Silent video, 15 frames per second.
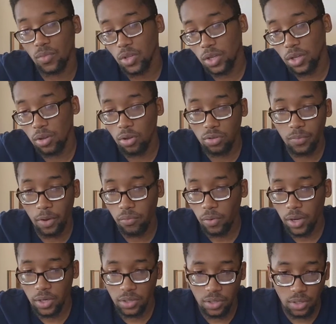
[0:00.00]
it goes both
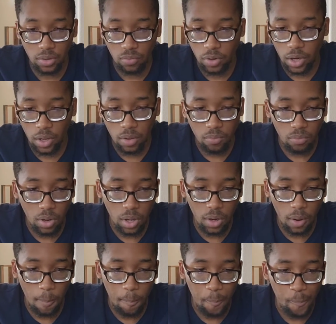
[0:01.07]
ways in a way. But,
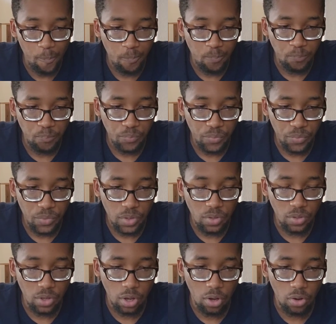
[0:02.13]

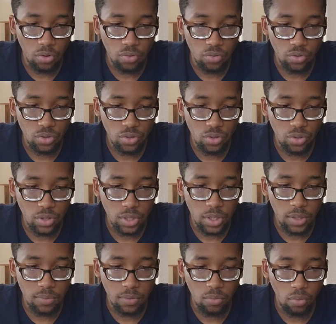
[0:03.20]
you know,
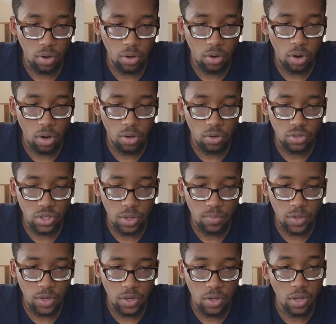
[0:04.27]
if you work hard on
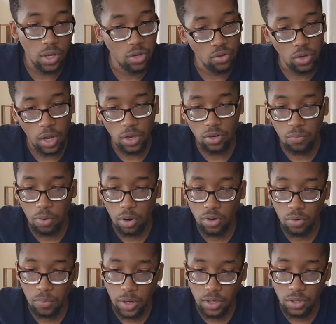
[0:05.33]
something and you got your
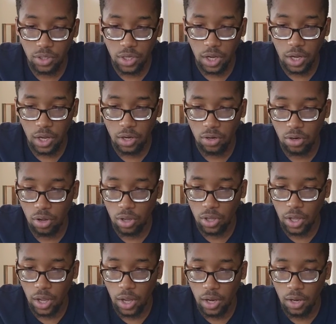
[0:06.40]
partner by your side and all
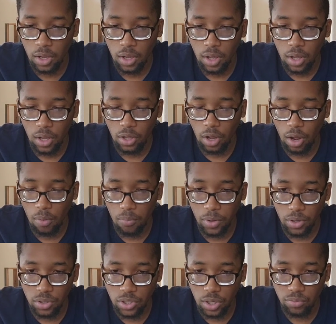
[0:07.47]
that, and y'all
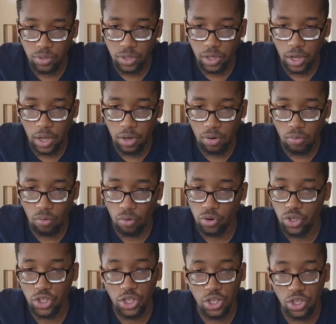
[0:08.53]
build something together, or
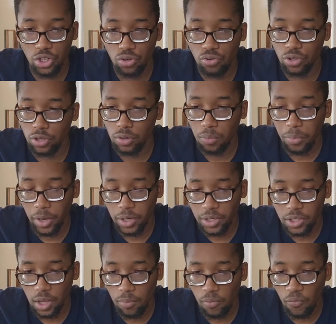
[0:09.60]
it's just you and you're building
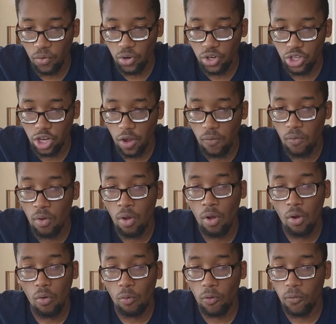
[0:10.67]
something for yourself,
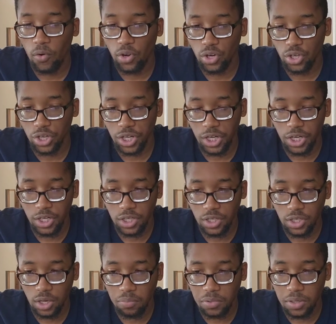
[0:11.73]
or for your kids and
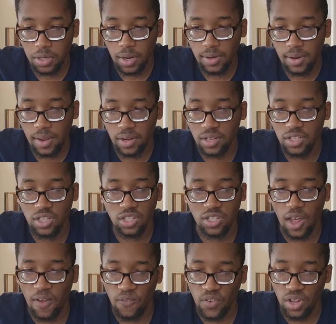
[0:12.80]
something like that. It's just
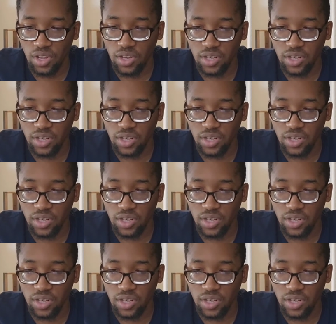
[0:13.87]
that feeling.